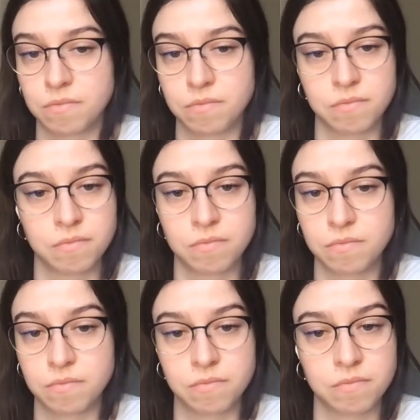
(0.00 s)

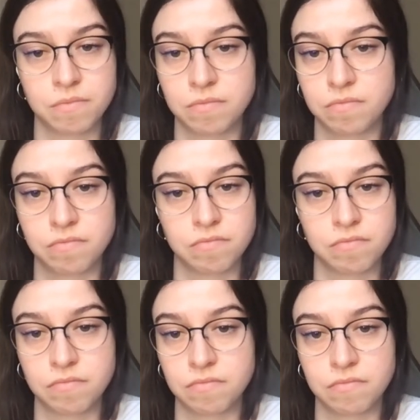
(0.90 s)

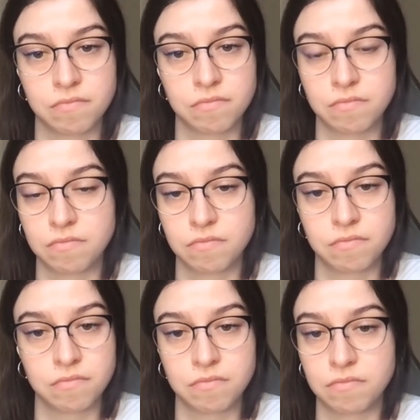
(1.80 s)

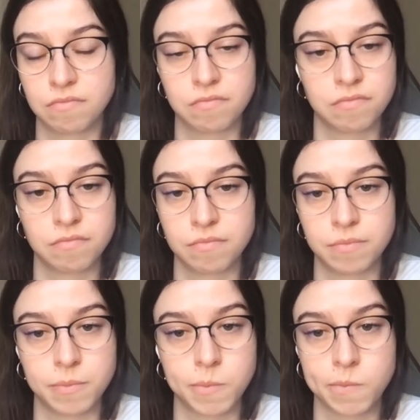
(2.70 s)

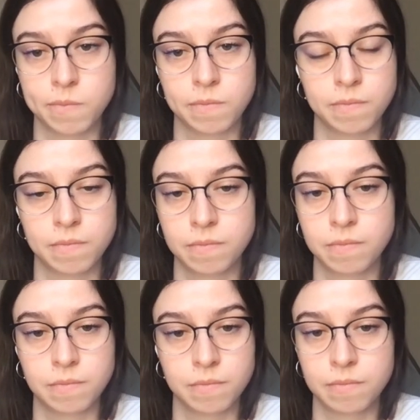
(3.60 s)

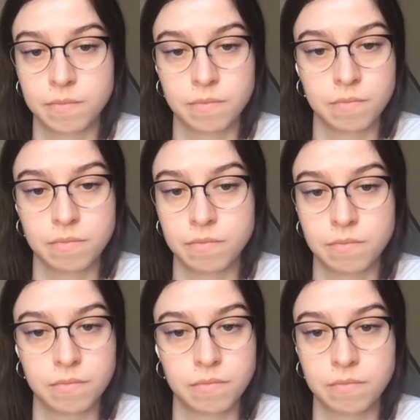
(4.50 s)

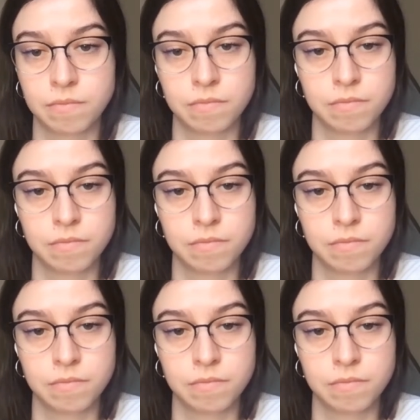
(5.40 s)
[no speech]